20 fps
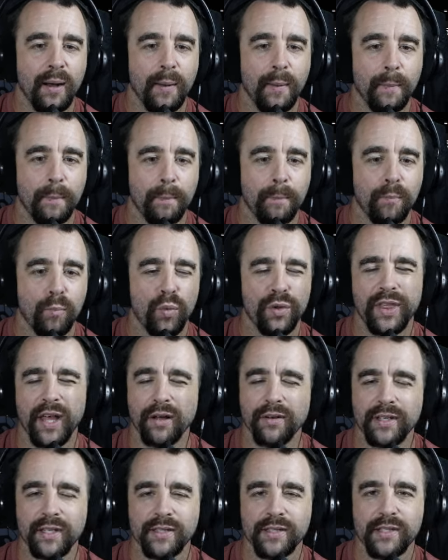without
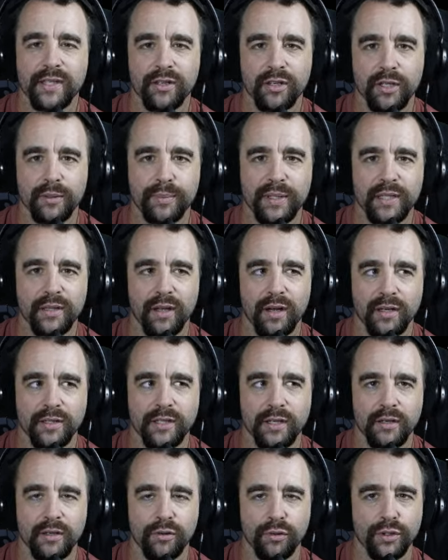necessarily being locked
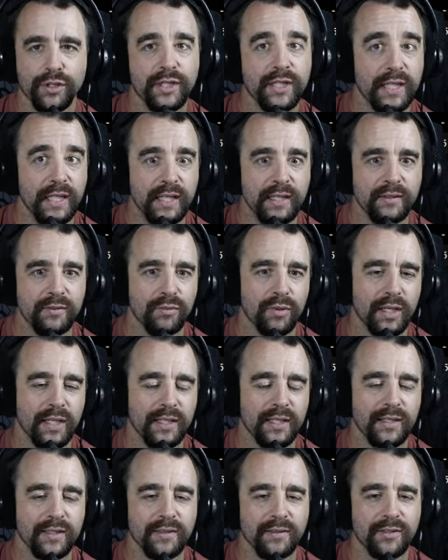on or seen, right?
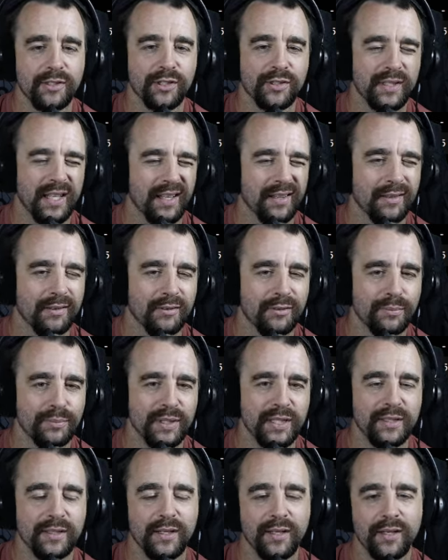And just that little bit
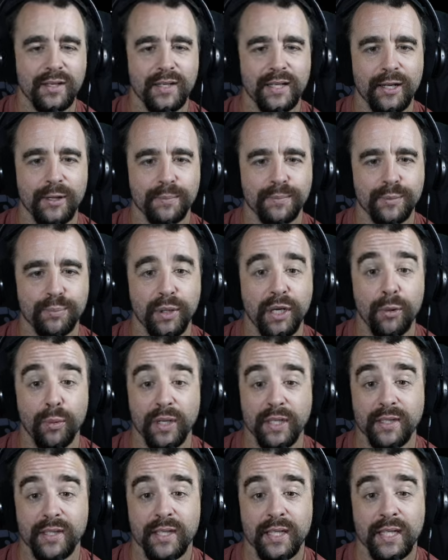helps. But
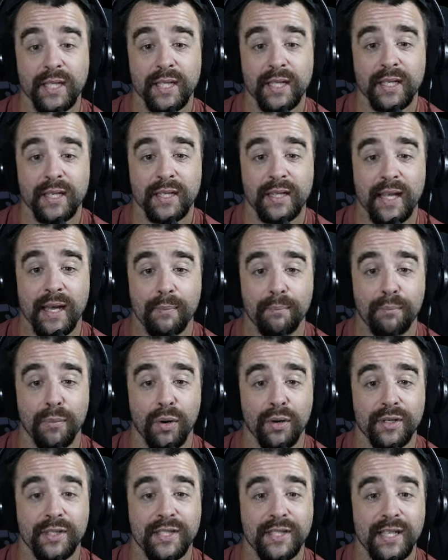anyways, that
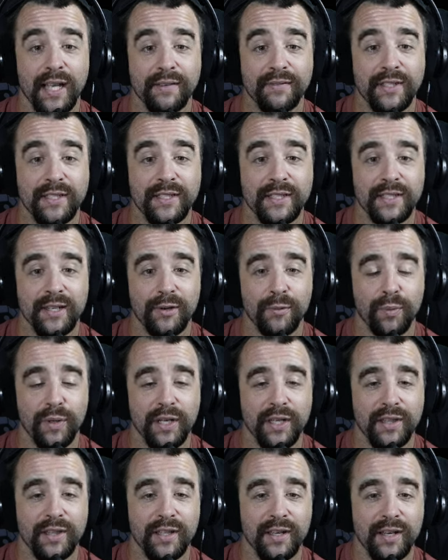Mark 7
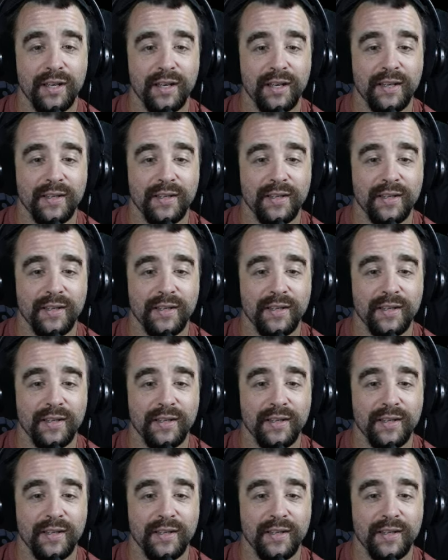with 10